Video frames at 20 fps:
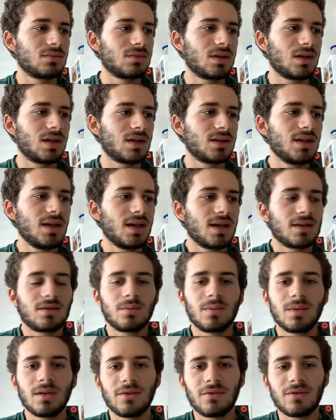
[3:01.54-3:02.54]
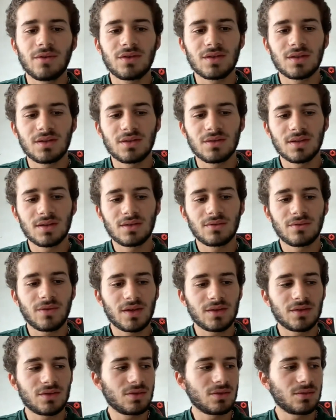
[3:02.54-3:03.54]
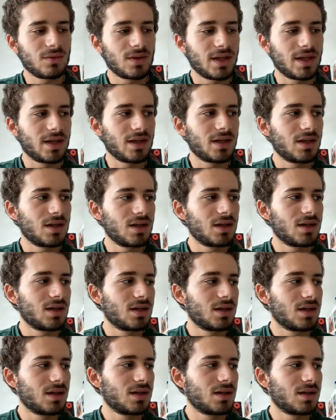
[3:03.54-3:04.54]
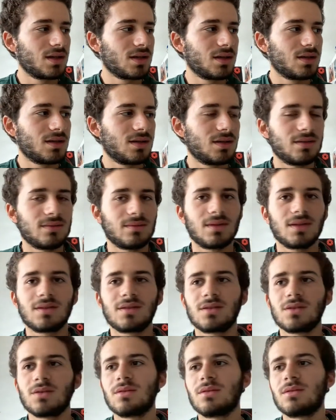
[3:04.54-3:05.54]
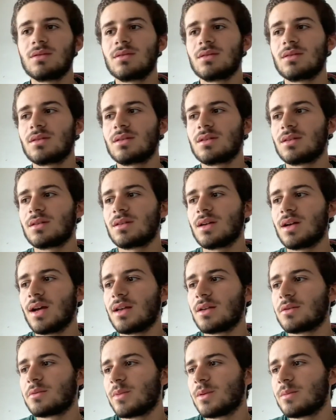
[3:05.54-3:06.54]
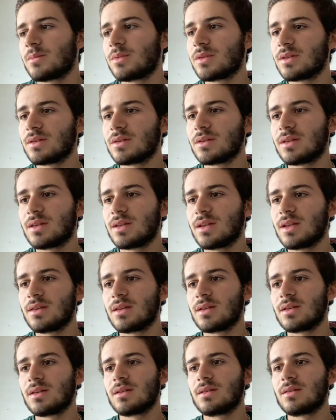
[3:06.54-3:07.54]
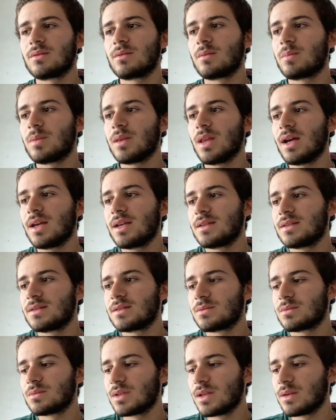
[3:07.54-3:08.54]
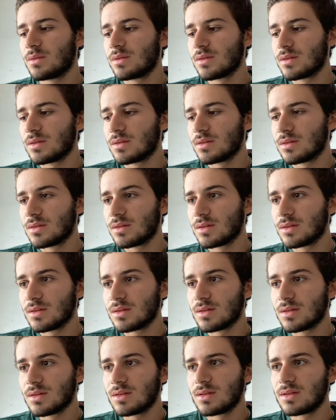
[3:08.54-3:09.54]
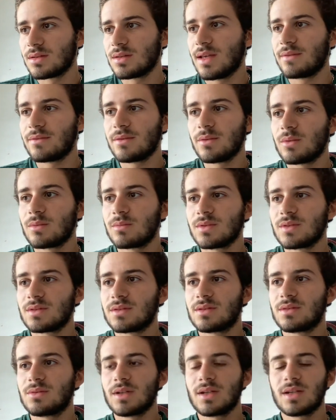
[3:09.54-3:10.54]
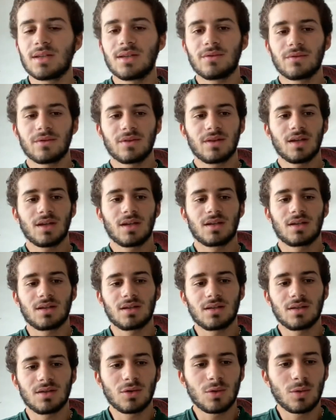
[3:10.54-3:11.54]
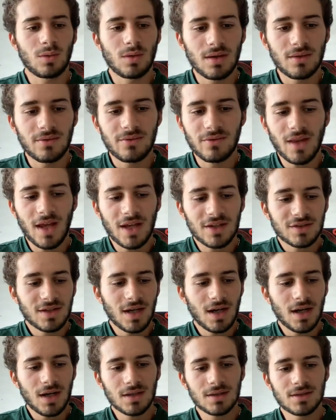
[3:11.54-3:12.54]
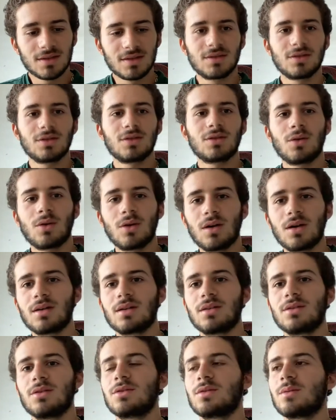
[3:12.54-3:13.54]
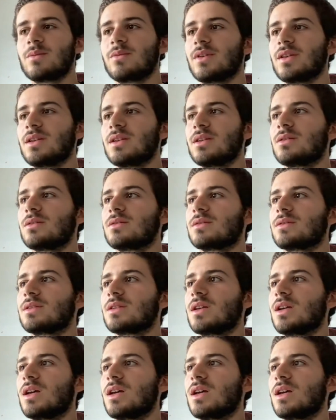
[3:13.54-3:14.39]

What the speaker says: And yeah, to be efficient, you need to find your own way. And so I remember the replies. Everyone was doing a different thing. Flashcards. YouTube videos.